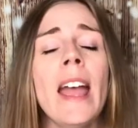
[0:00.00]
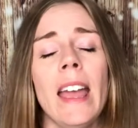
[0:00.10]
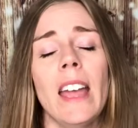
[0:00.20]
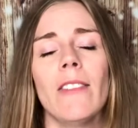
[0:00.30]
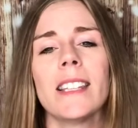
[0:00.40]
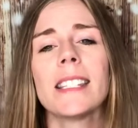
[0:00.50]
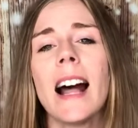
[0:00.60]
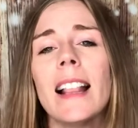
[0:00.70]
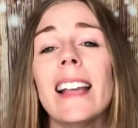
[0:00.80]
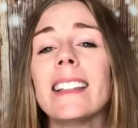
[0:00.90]
If it's
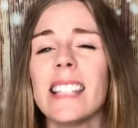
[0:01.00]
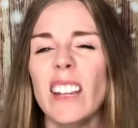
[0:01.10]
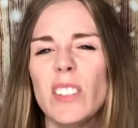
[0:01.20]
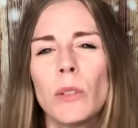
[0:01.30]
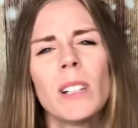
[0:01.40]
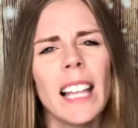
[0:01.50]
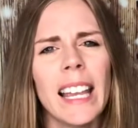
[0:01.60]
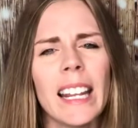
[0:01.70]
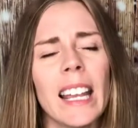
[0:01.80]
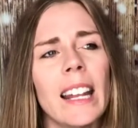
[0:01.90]
not like safety
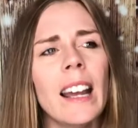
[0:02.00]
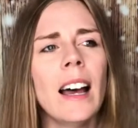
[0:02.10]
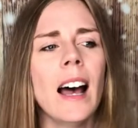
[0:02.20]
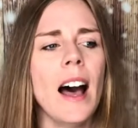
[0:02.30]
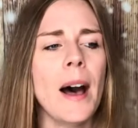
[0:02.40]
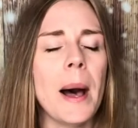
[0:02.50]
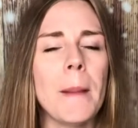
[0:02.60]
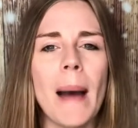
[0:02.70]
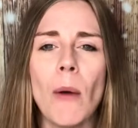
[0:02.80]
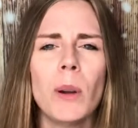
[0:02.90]
related,
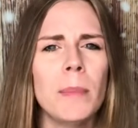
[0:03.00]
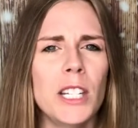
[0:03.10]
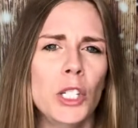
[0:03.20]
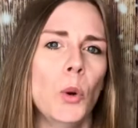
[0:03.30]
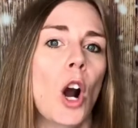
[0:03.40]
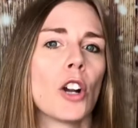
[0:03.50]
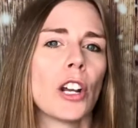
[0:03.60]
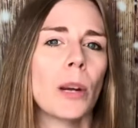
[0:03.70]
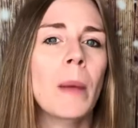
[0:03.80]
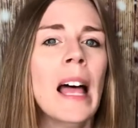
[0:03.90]
I wouldn't be too hard on them.